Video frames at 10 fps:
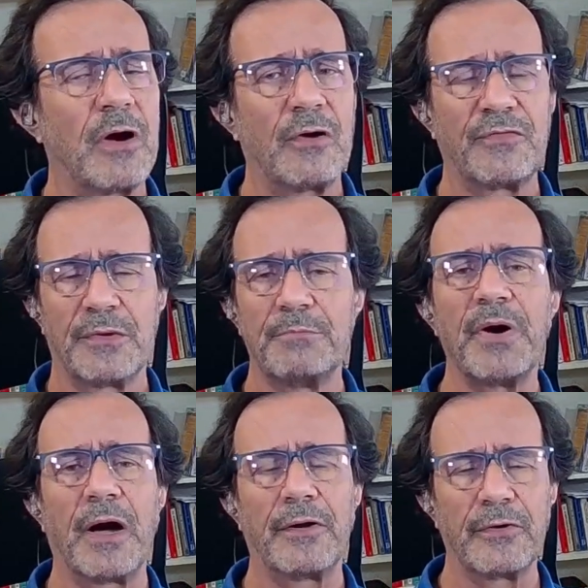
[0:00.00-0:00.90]
of the
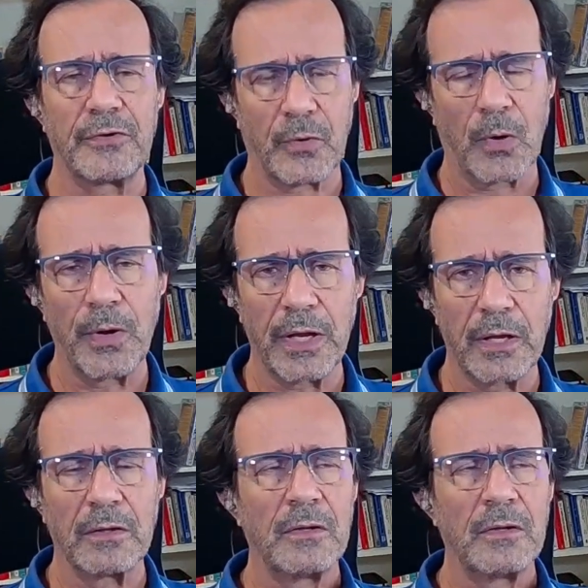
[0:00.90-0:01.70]
empire growing,